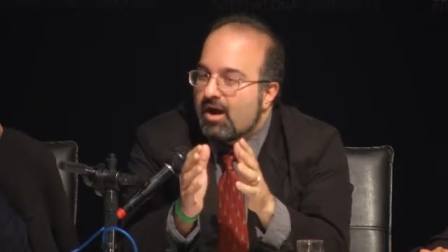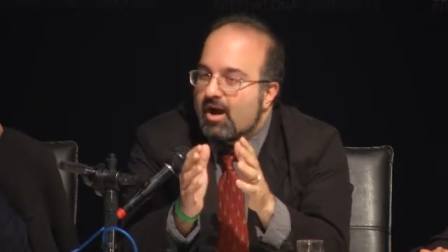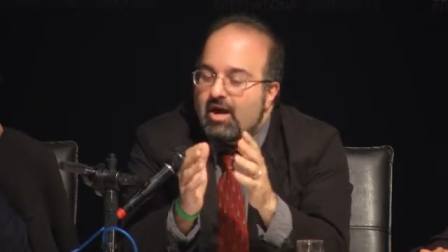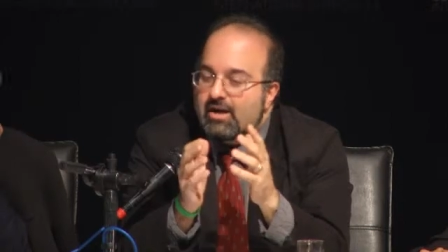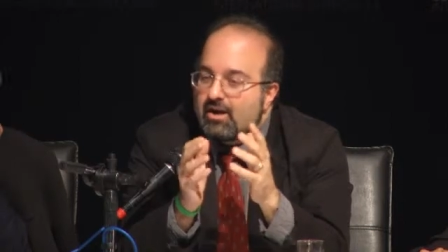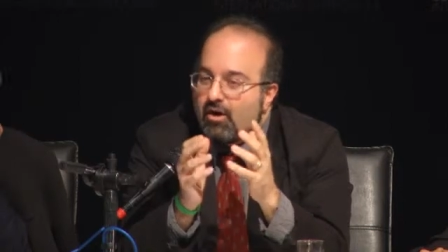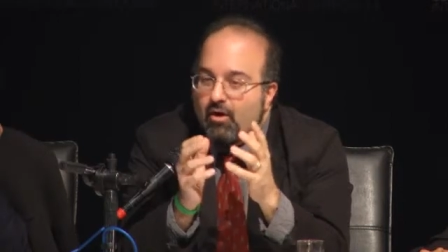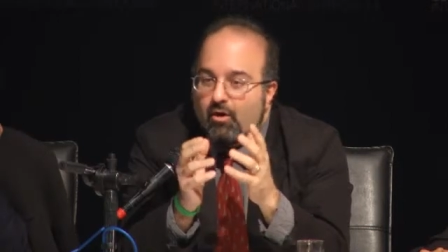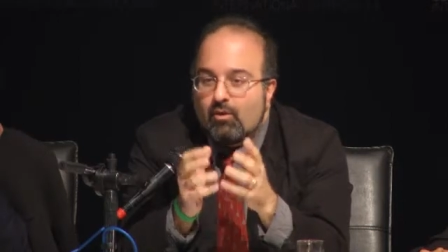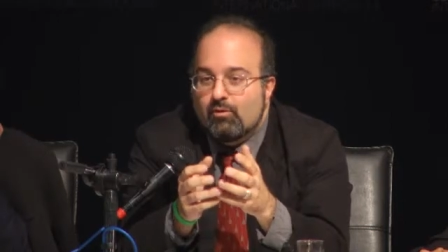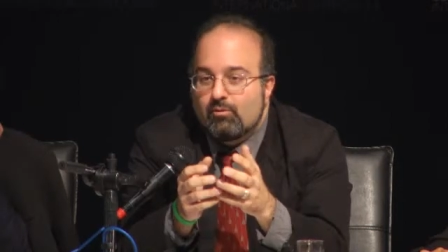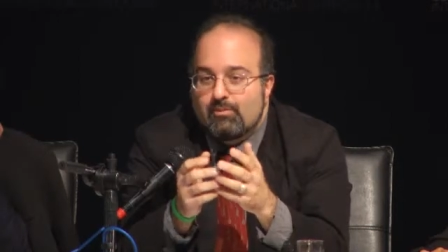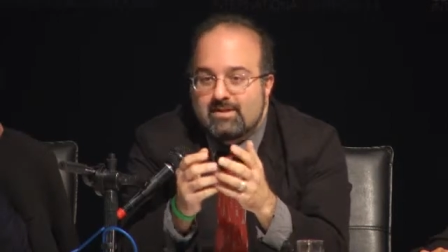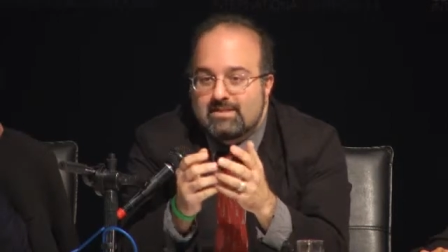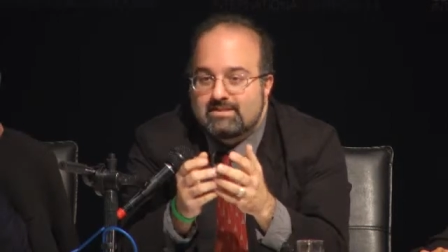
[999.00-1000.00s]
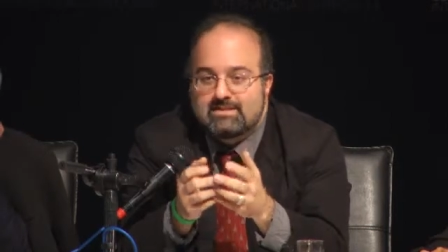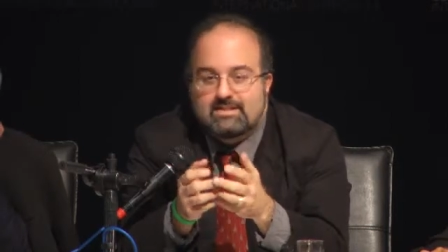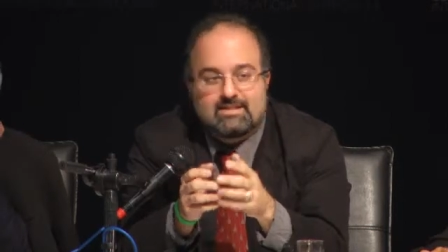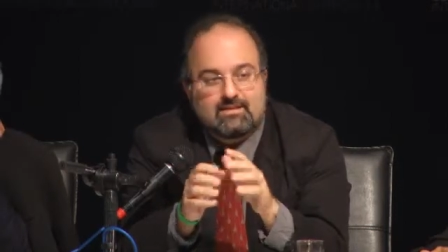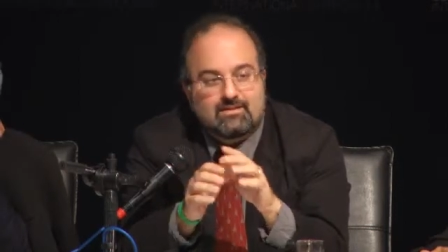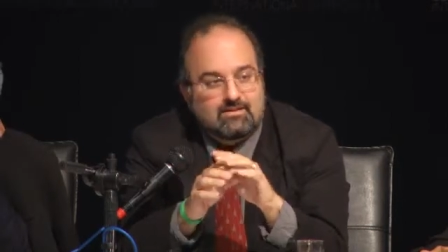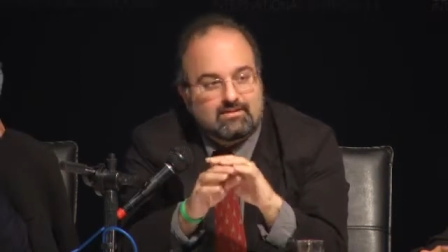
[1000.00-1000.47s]
I always
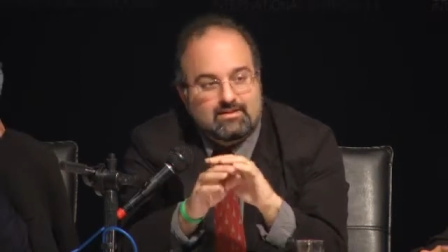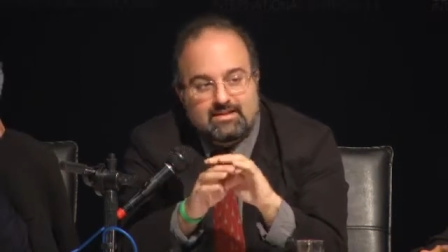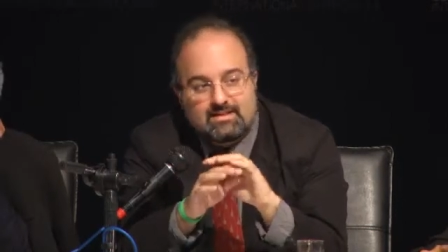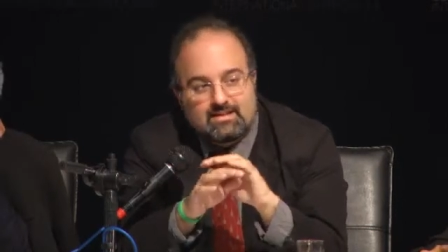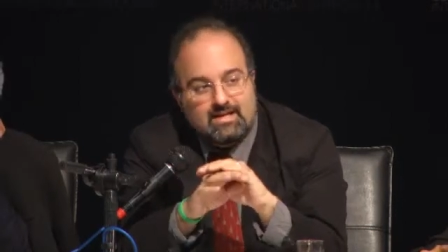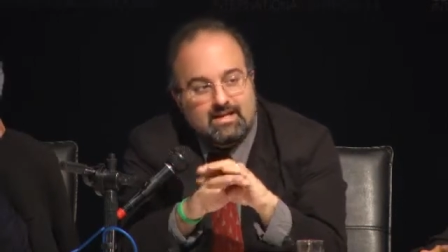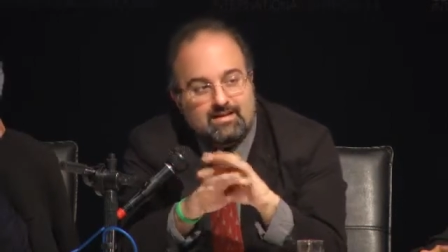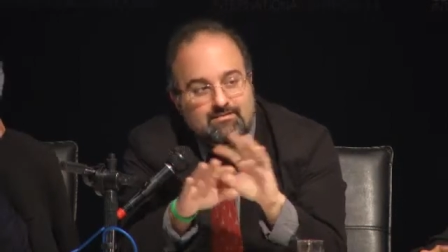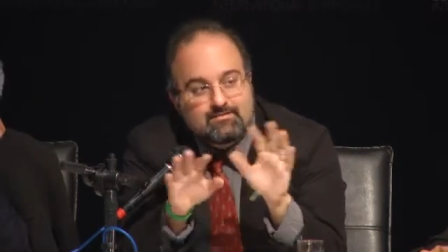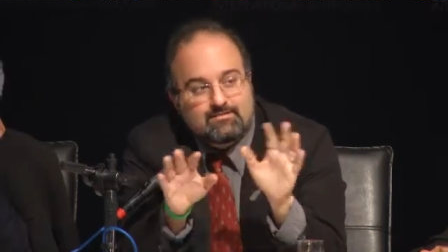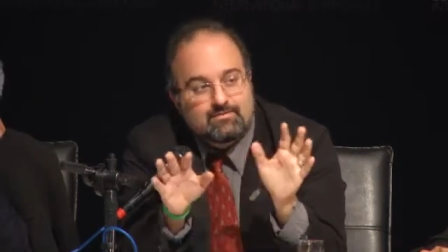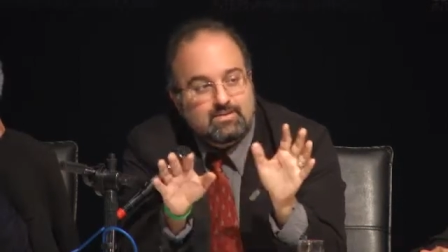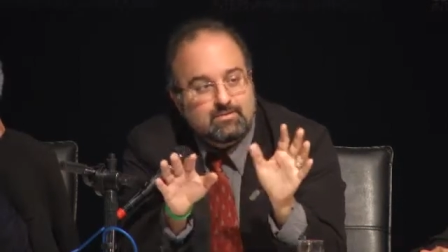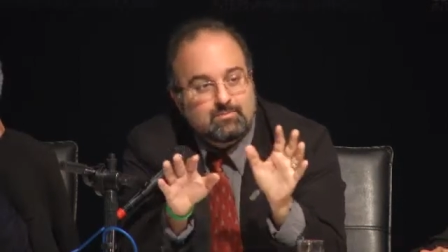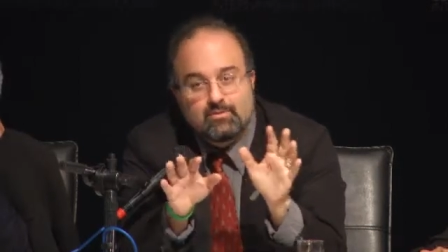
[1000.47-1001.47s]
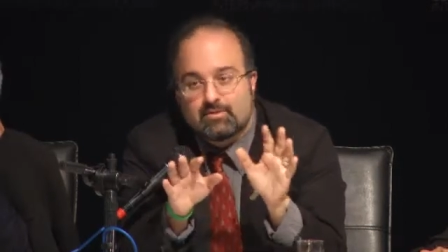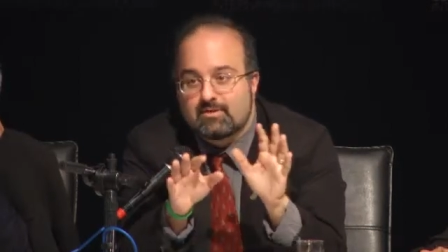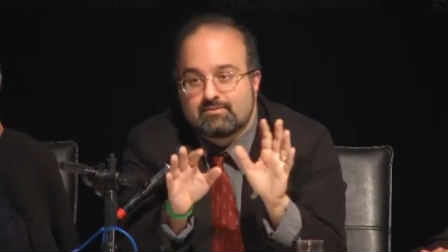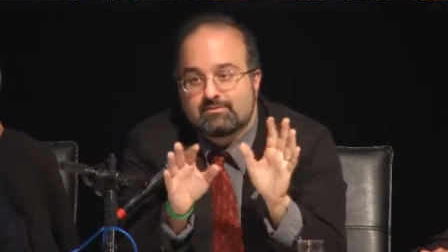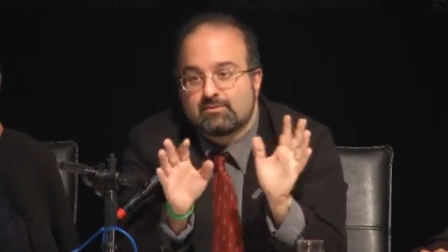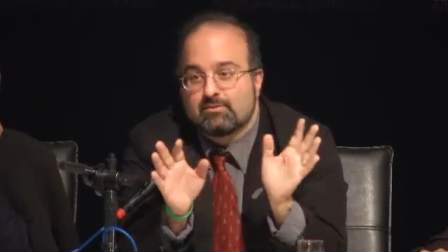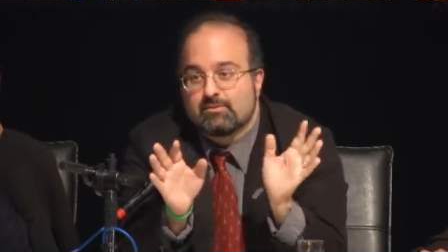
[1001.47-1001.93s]
hear in every book
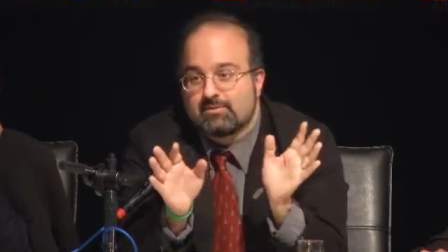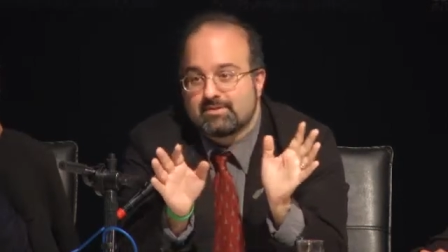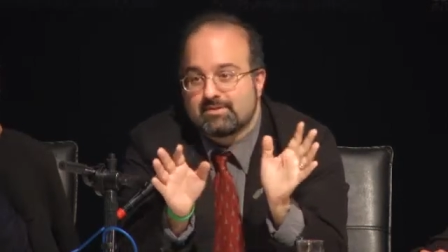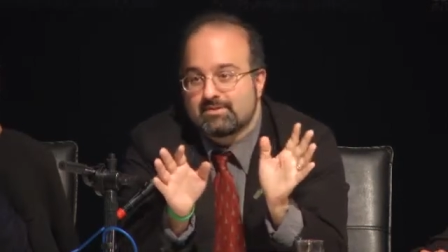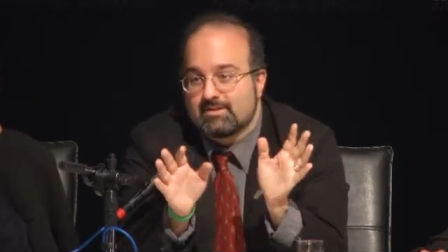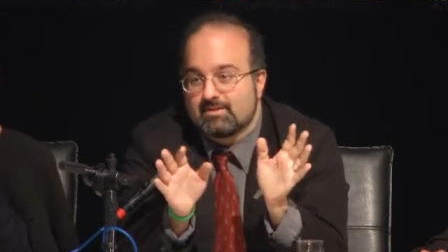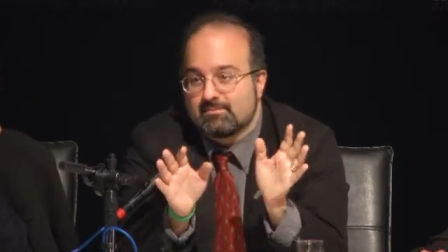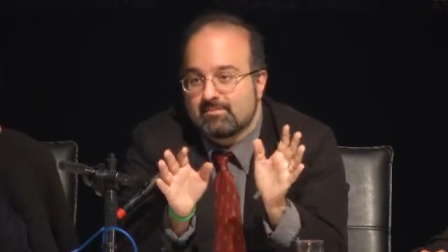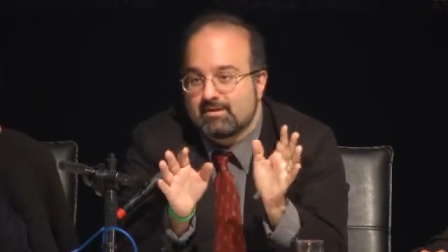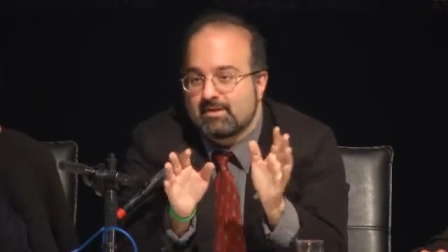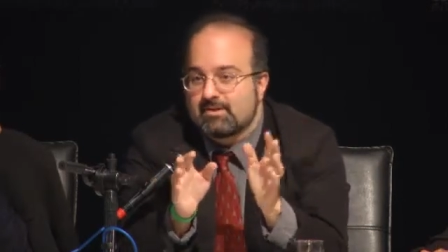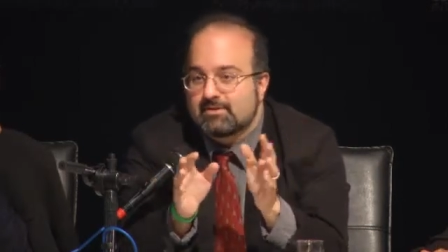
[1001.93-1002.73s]
of tourism,